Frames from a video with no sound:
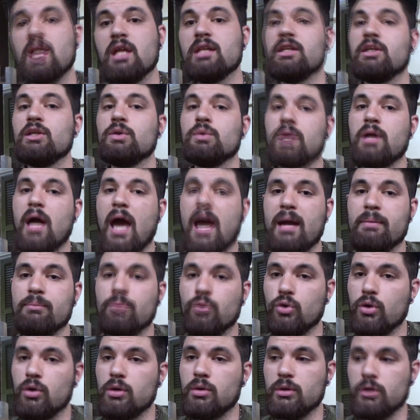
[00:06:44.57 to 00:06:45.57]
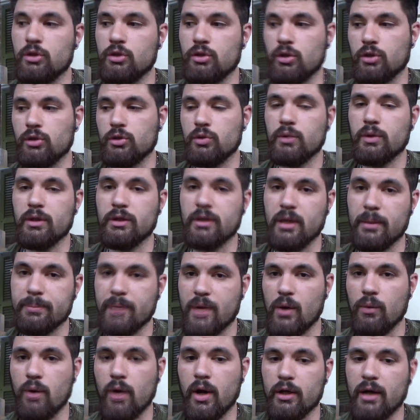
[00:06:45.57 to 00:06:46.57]
Then you want to add more, you want to dump
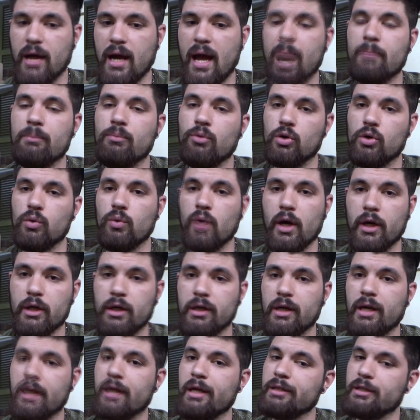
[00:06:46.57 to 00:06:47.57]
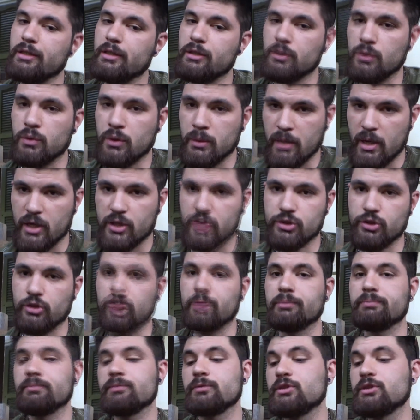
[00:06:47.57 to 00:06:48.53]
that water, add more water, and then you want to make sure.